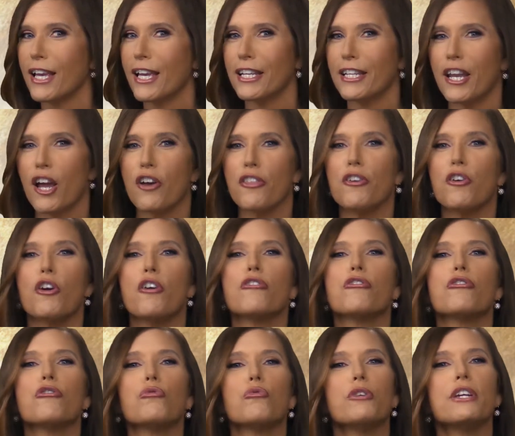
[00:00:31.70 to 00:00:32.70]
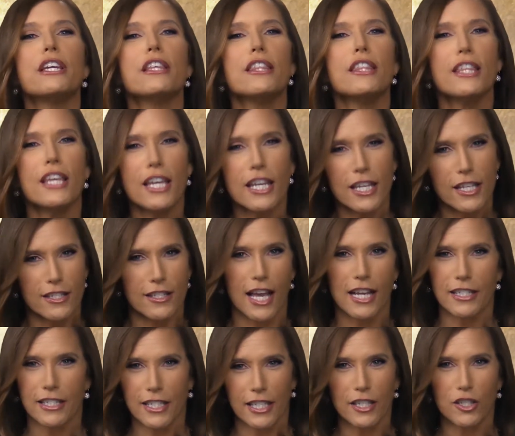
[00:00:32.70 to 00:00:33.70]
Now, there are three things
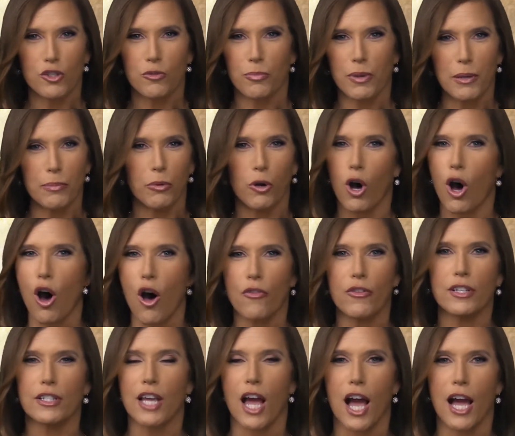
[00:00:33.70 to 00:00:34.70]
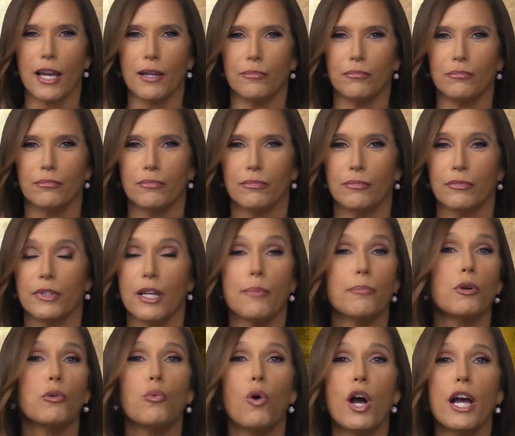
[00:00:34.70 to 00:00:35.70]
I teach people all the time.
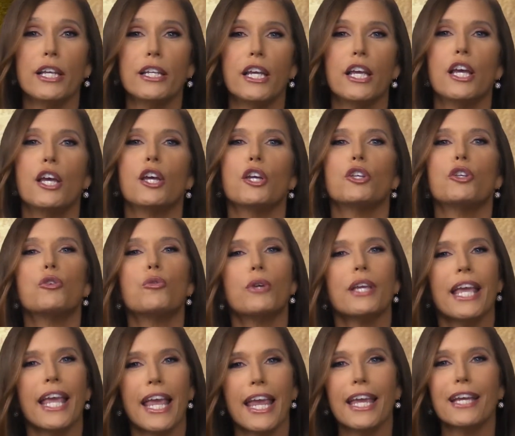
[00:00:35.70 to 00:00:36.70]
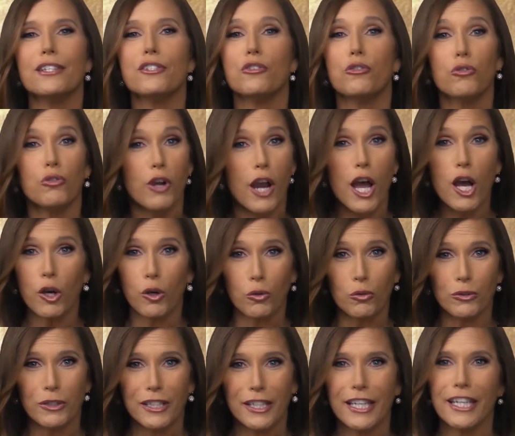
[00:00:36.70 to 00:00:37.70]
Number one, you can't grow
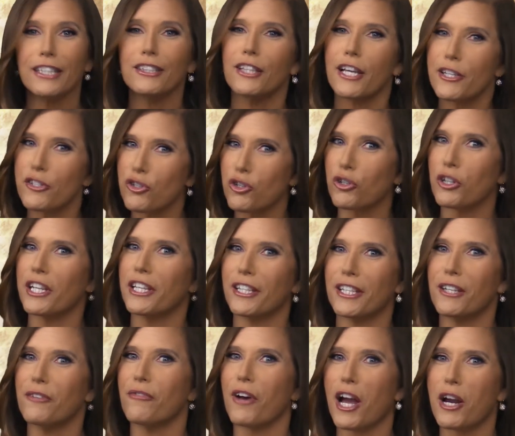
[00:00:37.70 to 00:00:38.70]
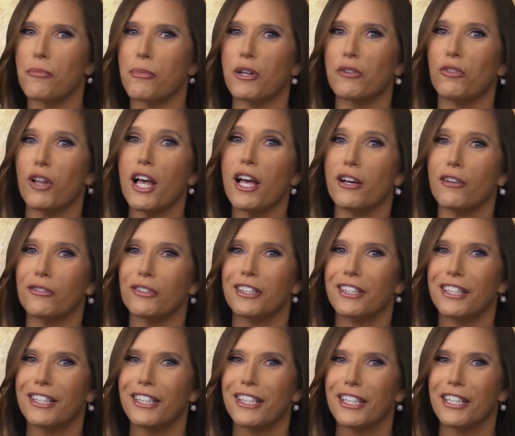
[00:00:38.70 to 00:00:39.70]
unless you're in an environment of love.
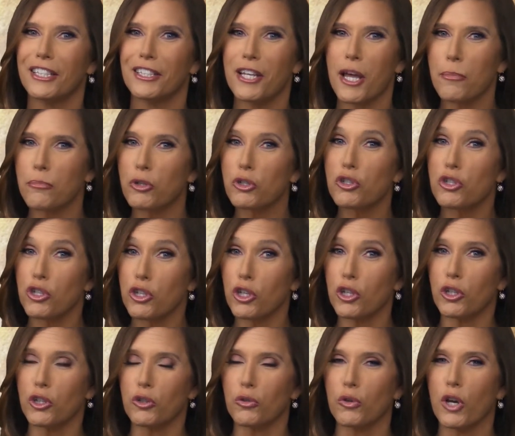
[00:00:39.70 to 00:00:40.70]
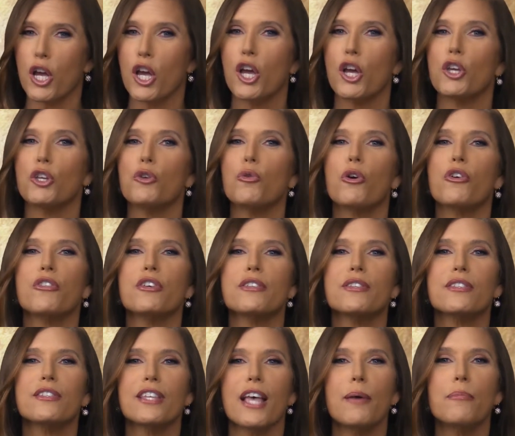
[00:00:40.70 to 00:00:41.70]
Number two, you are the
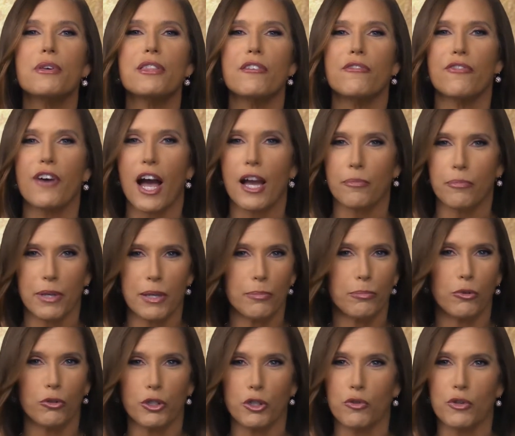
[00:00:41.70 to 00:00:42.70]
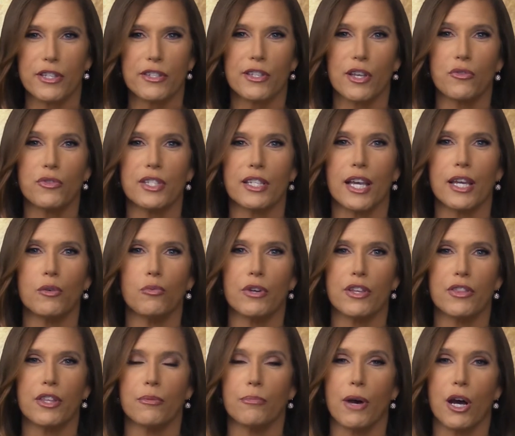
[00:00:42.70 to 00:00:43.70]
sum of the five people you associate
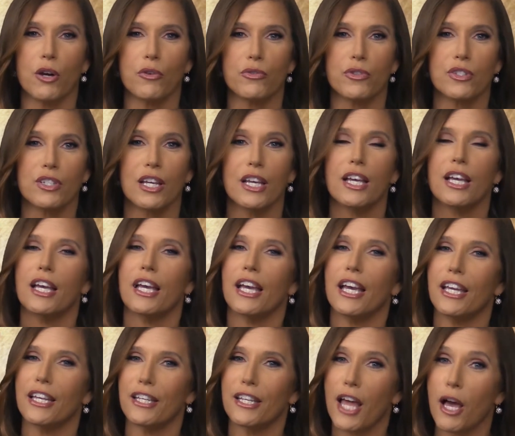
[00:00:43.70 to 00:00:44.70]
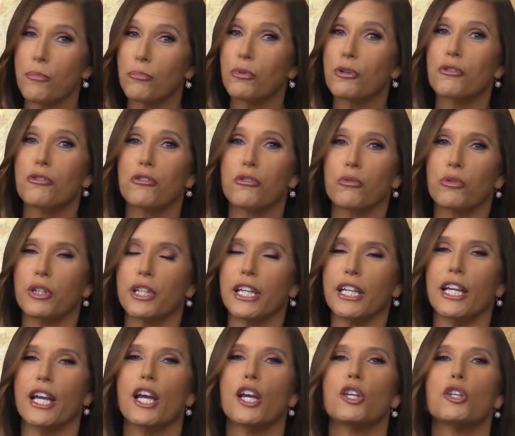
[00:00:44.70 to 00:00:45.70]
with the most. And number
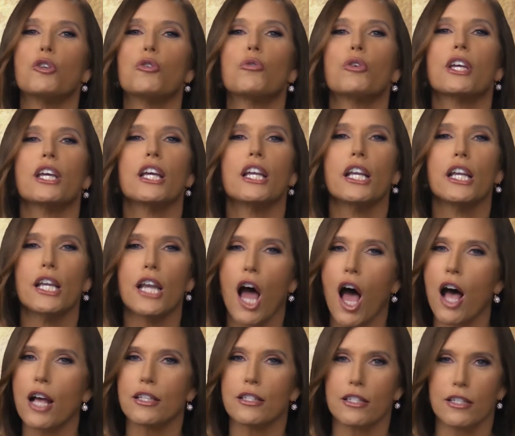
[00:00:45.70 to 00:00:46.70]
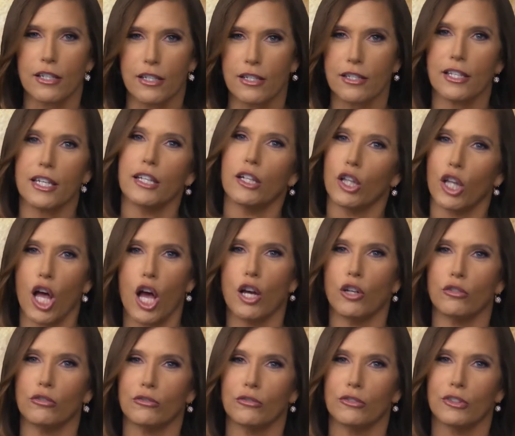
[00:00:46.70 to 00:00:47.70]
three, you cannot succeed alone.